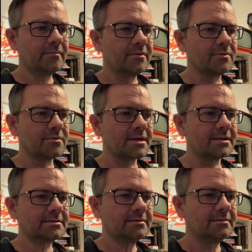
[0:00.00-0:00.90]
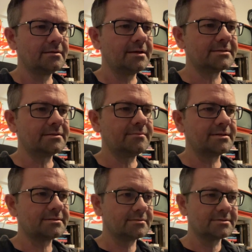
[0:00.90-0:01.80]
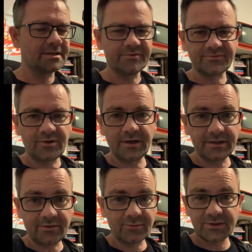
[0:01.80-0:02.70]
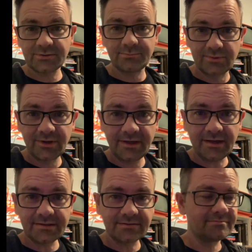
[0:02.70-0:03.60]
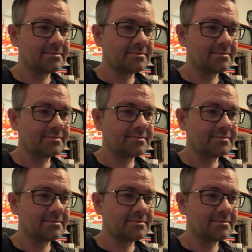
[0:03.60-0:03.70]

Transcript: do that later, but stuff is falling down, which is pretty nice.